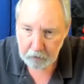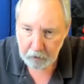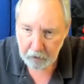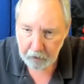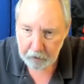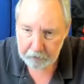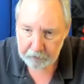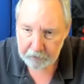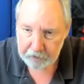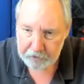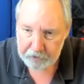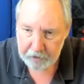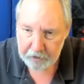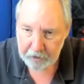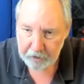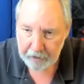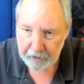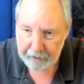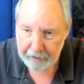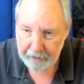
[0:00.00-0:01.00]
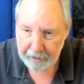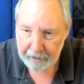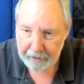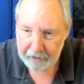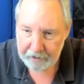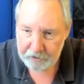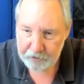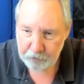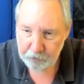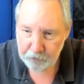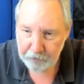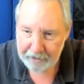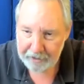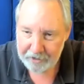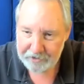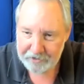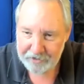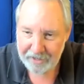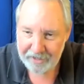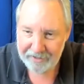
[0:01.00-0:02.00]
Andre's here. Hey guys, ready
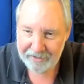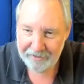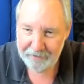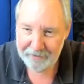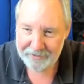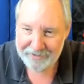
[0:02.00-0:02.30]
to send and